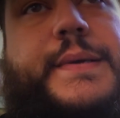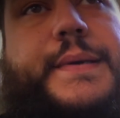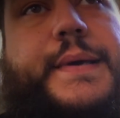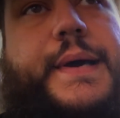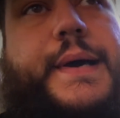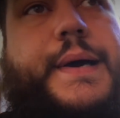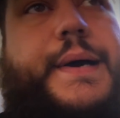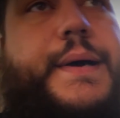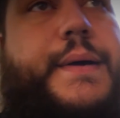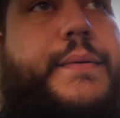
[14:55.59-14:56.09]

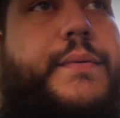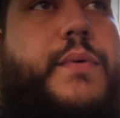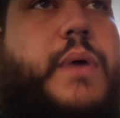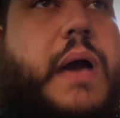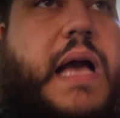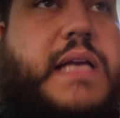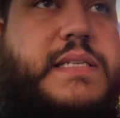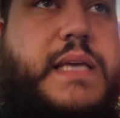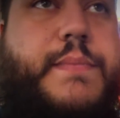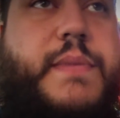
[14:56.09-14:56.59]

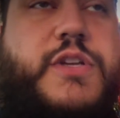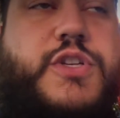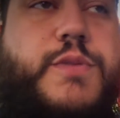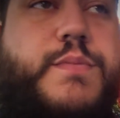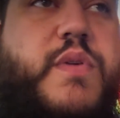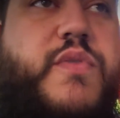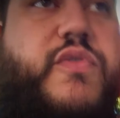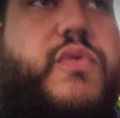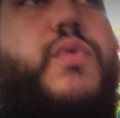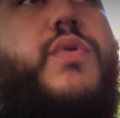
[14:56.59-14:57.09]
as I
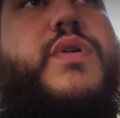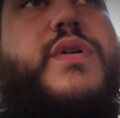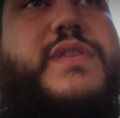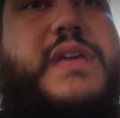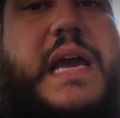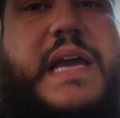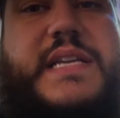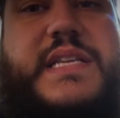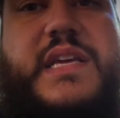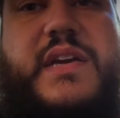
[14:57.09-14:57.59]
mentioned before,
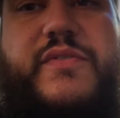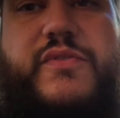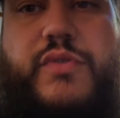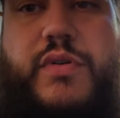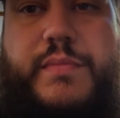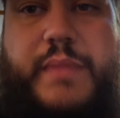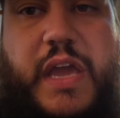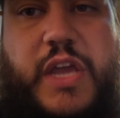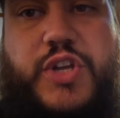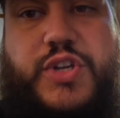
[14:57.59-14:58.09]
the idea of
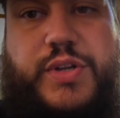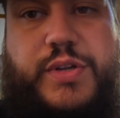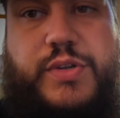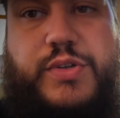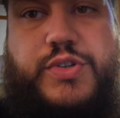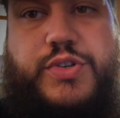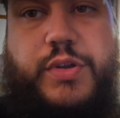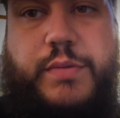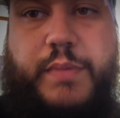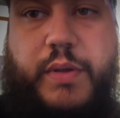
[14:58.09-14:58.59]

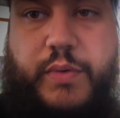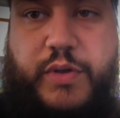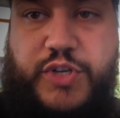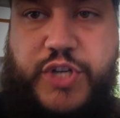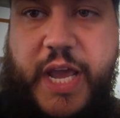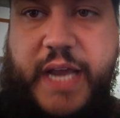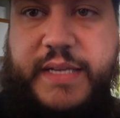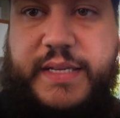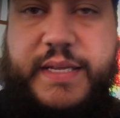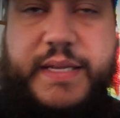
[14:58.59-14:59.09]
cremation should be
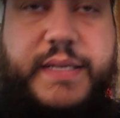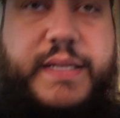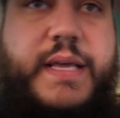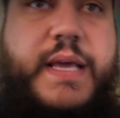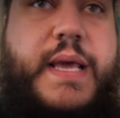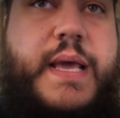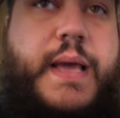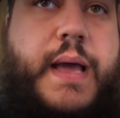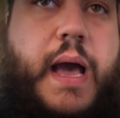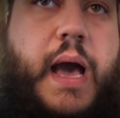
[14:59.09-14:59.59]
rejected
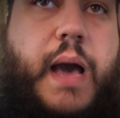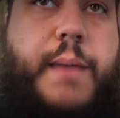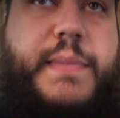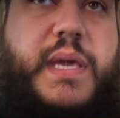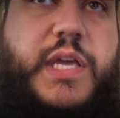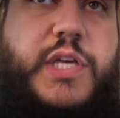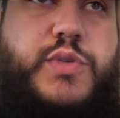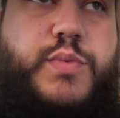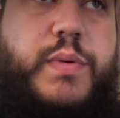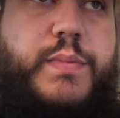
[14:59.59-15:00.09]

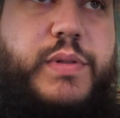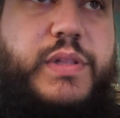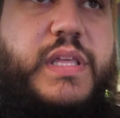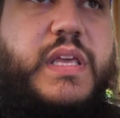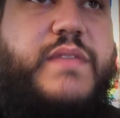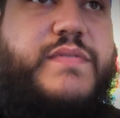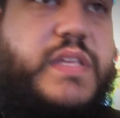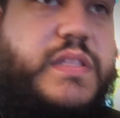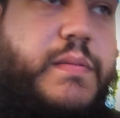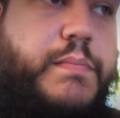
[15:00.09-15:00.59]
because we
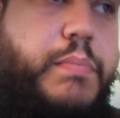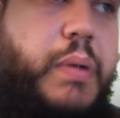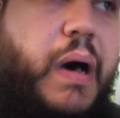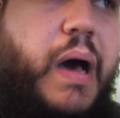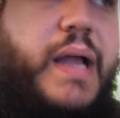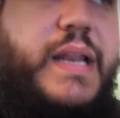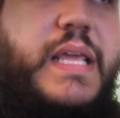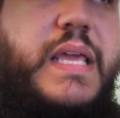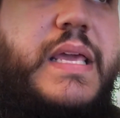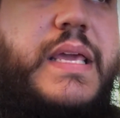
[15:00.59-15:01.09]
believe that the
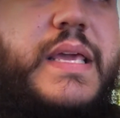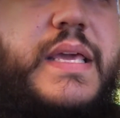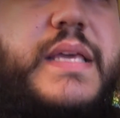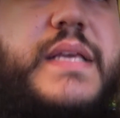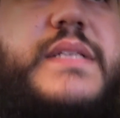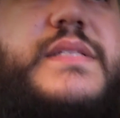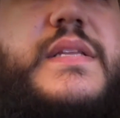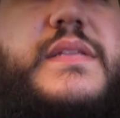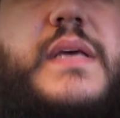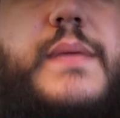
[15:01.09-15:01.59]
body
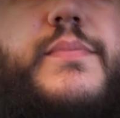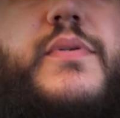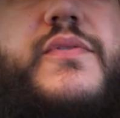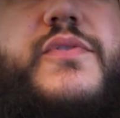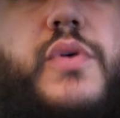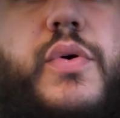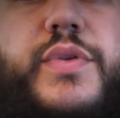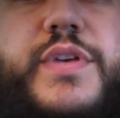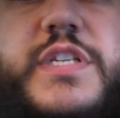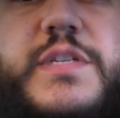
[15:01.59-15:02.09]
is the temple of the Holy